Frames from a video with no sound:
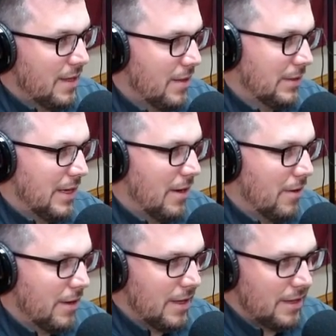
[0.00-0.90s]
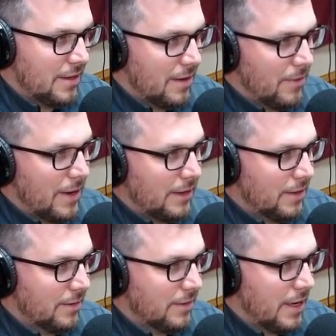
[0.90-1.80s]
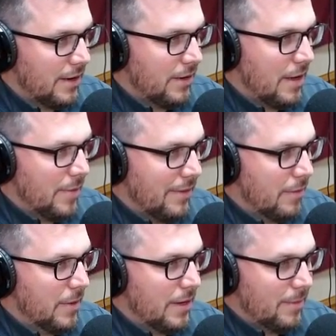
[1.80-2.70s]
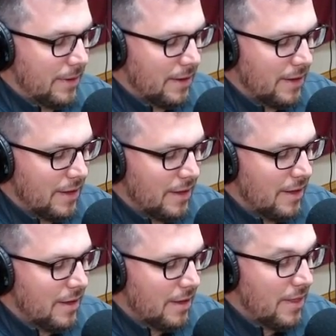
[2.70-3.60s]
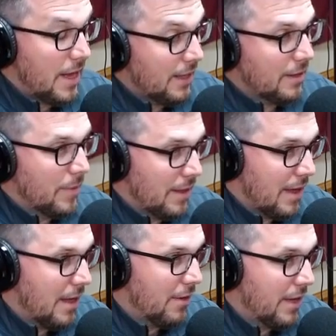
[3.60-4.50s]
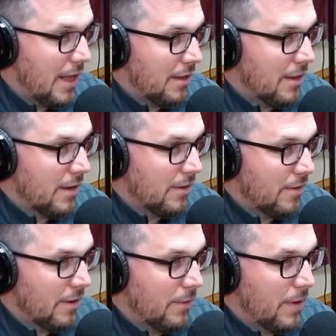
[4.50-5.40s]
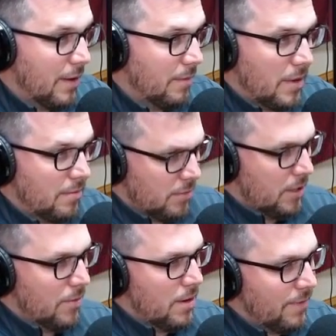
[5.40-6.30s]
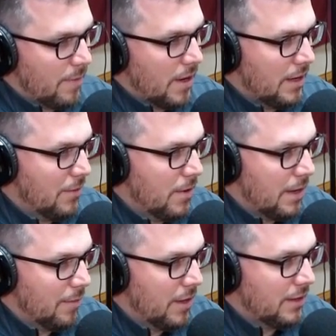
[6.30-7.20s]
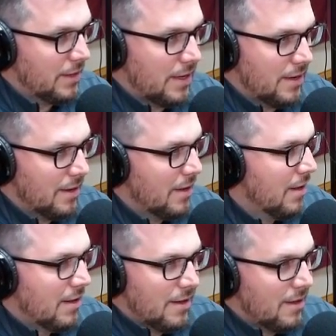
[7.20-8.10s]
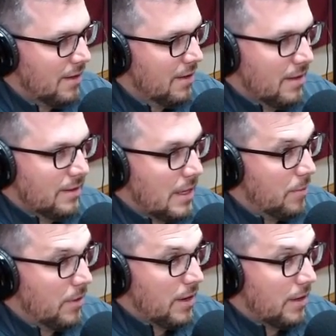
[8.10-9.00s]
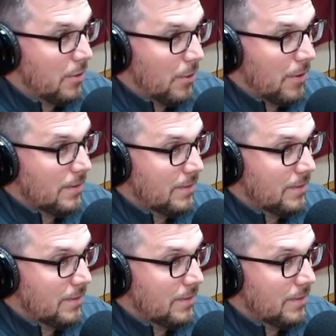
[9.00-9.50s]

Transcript: I don't say all kids. I don't like to stereotype everybody, but that is a mentality out there. I'm D1. If I'm not D1, I'm less than. Yeah. Step on that court.